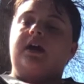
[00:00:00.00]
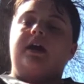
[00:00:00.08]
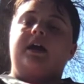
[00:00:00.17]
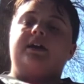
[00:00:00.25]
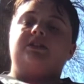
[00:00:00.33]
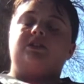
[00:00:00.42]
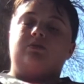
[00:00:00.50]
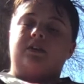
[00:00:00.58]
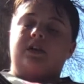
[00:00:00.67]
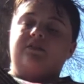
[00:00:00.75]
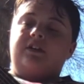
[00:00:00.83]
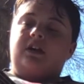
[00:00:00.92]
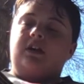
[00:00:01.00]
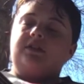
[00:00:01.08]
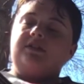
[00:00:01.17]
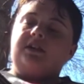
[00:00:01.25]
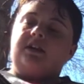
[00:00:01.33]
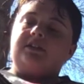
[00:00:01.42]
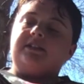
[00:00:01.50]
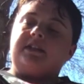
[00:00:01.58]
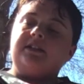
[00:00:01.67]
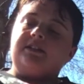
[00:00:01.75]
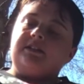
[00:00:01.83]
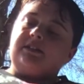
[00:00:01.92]
has 3 fingers, and it's like
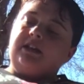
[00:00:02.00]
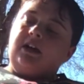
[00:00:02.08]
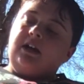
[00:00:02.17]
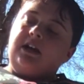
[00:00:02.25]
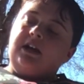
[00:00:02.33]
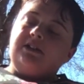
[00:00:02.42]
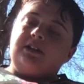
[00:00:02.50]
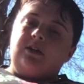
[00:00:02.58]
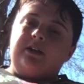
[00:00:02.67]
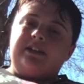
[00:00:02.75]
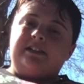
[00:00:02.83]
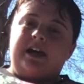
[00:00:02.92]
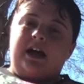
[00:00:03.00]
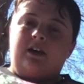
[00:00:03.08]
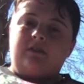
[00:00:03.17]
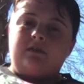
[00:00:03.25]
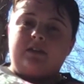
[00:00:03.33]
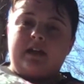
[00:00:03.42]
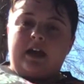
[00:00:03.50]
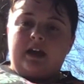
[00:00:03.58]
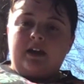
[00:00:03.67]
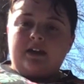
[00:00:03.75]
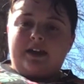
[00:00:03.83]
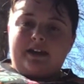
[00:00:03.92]
a staircase going down,
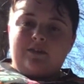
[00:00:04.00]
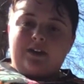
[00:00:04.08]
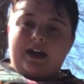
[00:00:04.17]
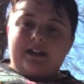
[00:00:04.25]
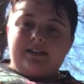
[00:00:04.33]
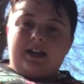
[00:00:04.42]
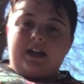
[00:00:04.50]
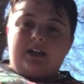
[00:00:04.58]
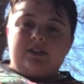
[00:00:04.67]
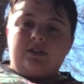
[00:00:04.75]
okay, kind of cascading.